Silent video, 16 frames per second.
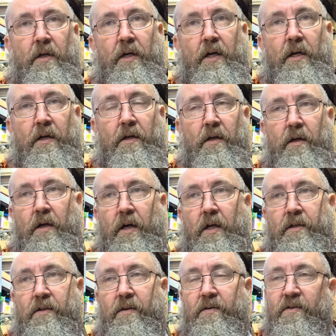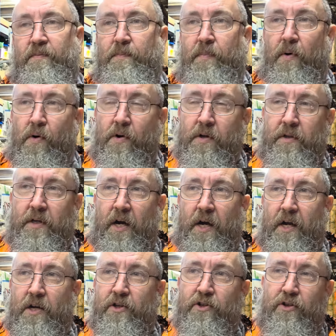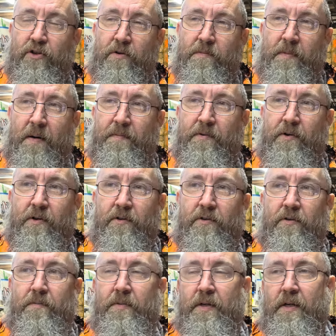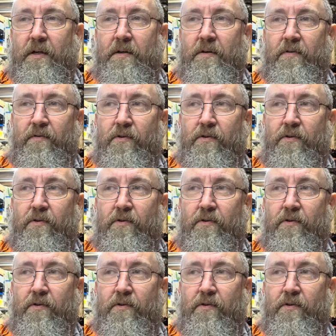At this point, I assume I'm going to be